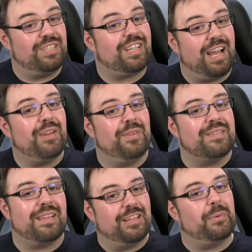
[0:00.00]
she kind of
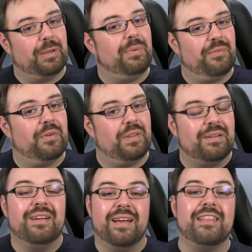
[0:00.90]
is. I think we could be fair
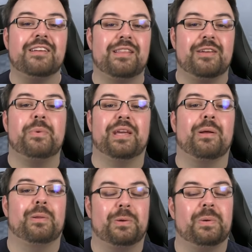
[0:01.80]
there. I think we could
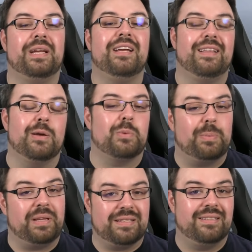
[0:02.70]
all agree that
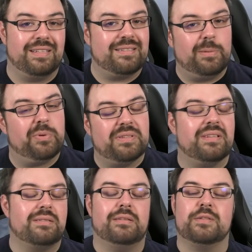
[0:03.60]
Ripley is a Disney
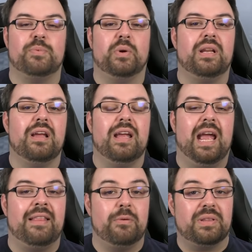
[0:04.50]
princess at this point.
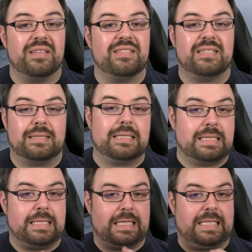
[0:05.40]
And then with the
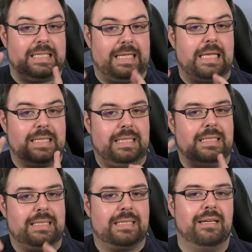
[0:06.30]

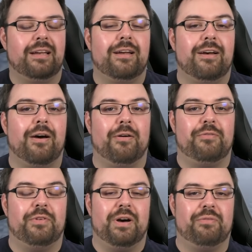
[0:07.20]
successes
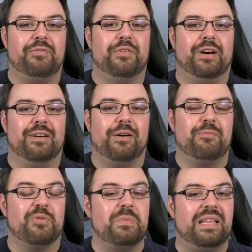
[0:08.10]

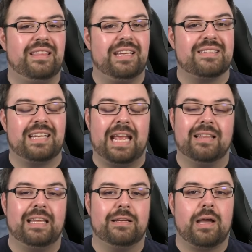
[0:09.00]
of Prometheus and
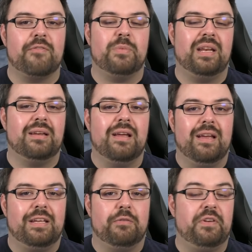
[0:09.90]
Alien Covenant,
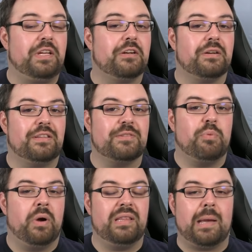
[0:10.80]
you figure at this
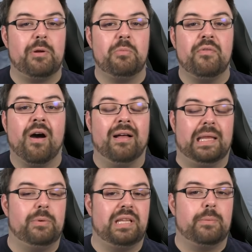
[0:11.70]
point they would move on.
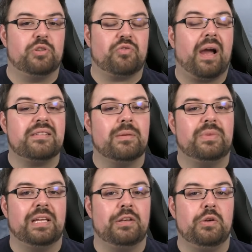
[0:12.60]
They would try
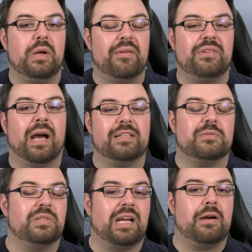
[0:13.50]
something new, if not
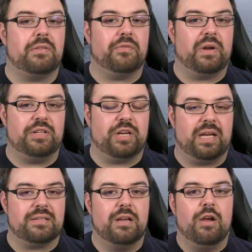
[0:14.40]
to retire the
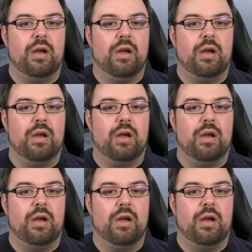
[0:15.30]
franchise